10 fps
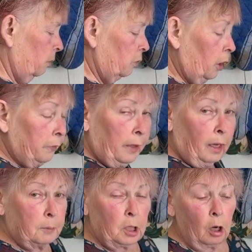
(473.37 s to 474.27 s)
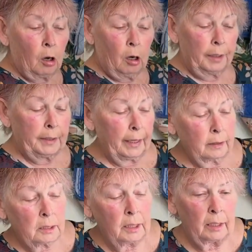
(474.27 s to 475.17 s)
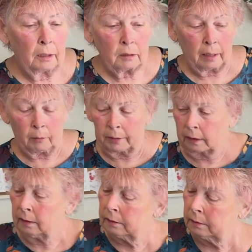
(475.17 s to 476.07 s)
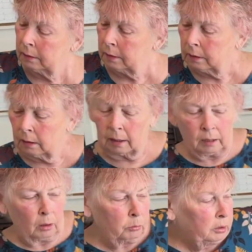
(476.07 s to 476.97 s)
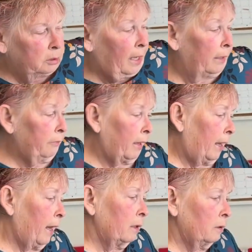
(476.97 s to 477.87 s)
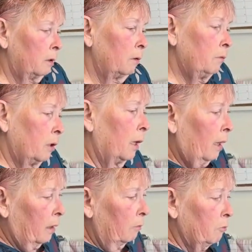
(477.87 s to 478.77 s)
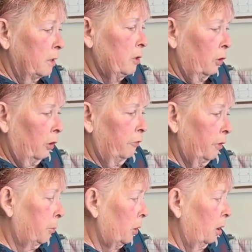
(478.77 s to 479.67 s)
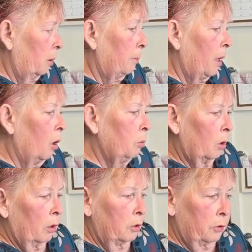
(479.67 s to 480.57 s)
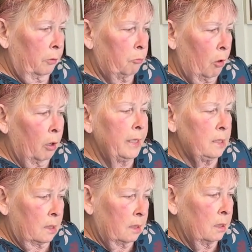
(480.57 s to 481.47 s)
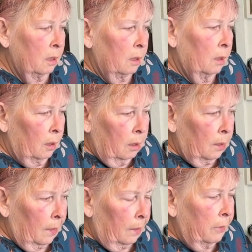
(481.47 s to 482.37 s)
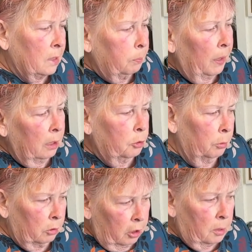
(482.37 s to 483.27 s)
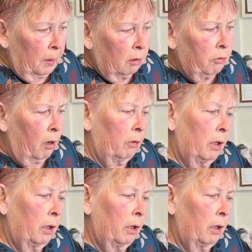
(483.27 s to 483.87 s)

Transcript: Turn that up to high now to get it going. I will take that out and reserve it, put it in a bowl while I do the rice. The spinach will just be thrown